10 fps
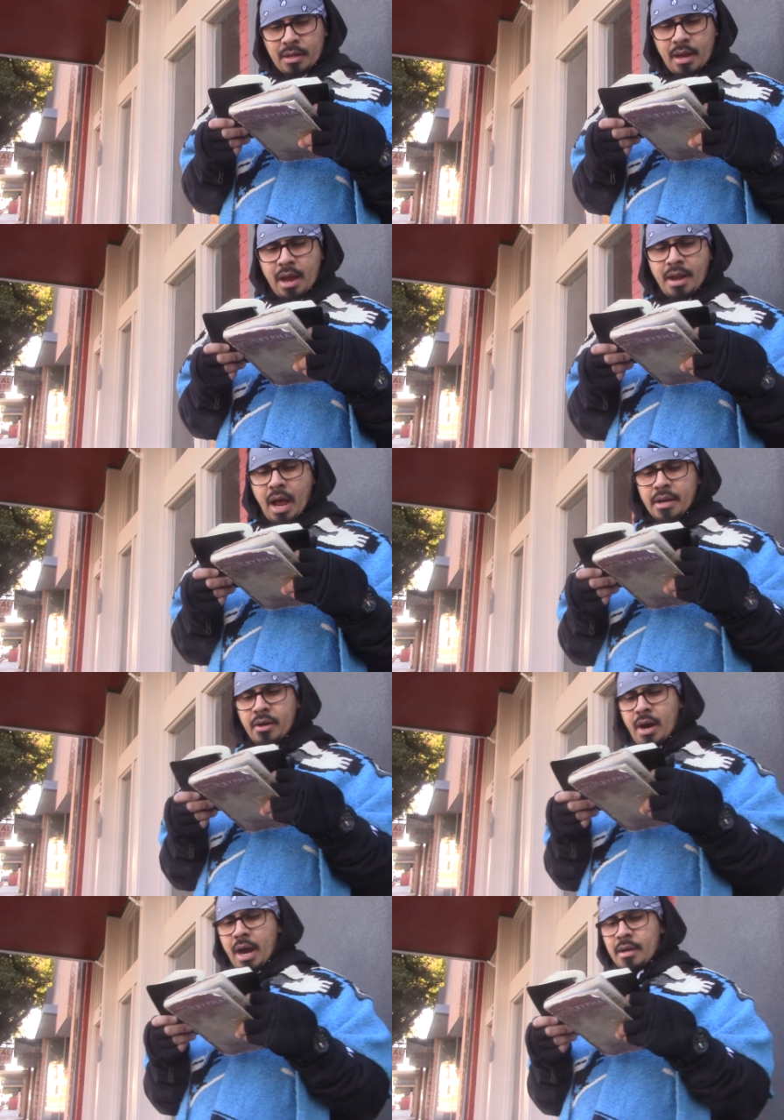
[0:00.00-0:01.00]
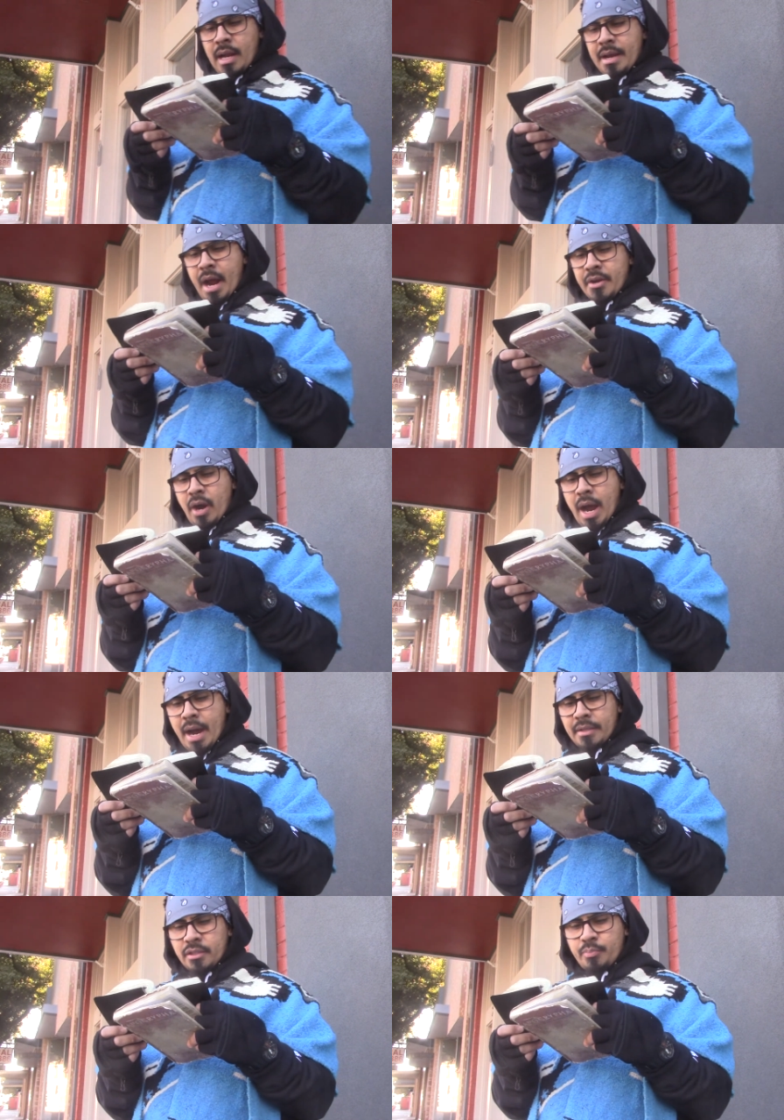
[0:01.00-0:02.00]
let not your let not your
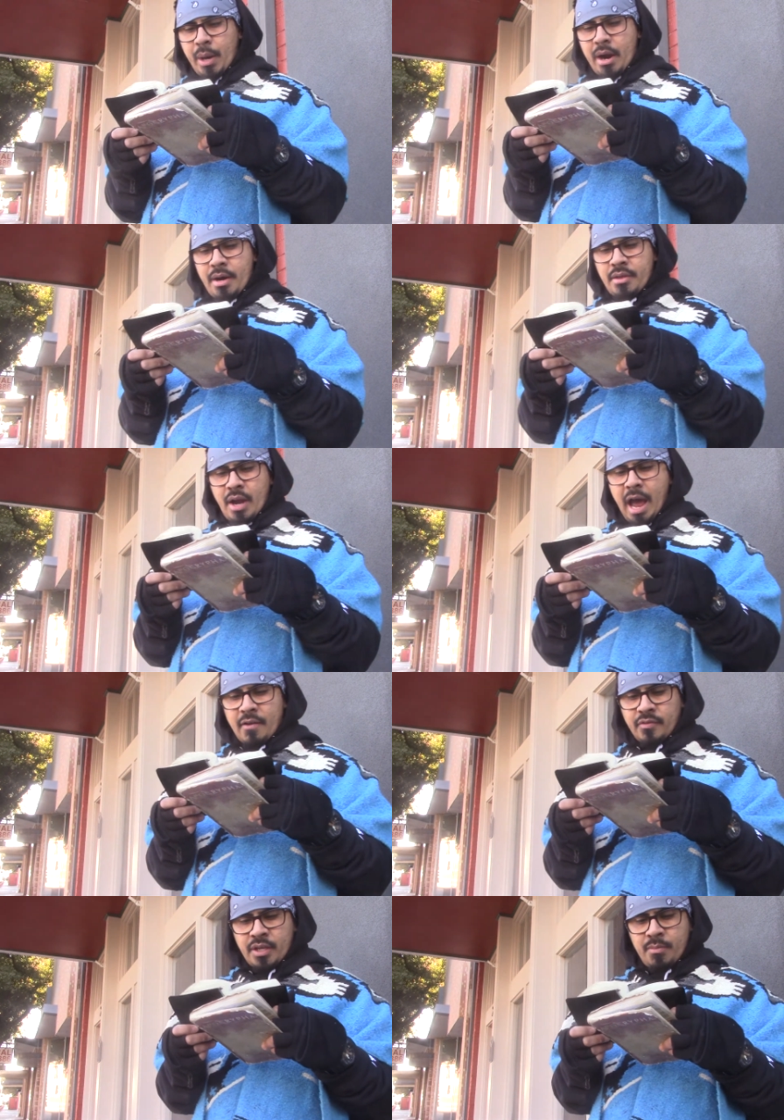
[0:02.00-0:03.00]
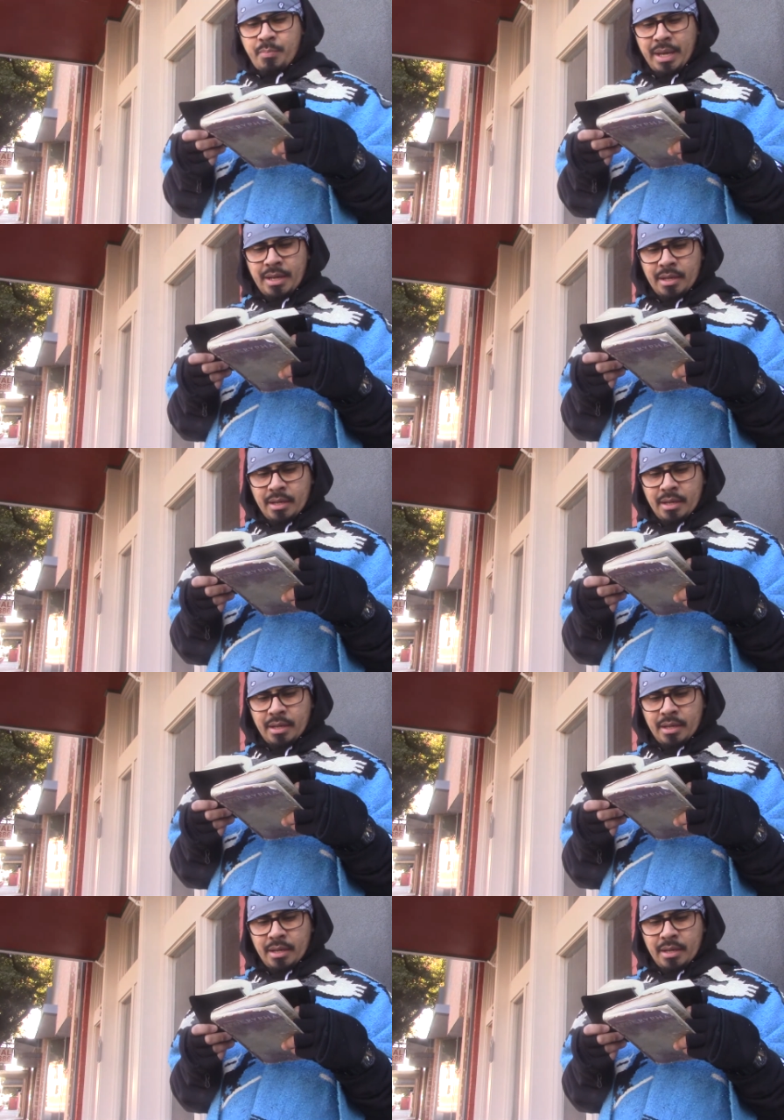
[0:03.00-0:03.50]
eyes spare, neither have ye pity.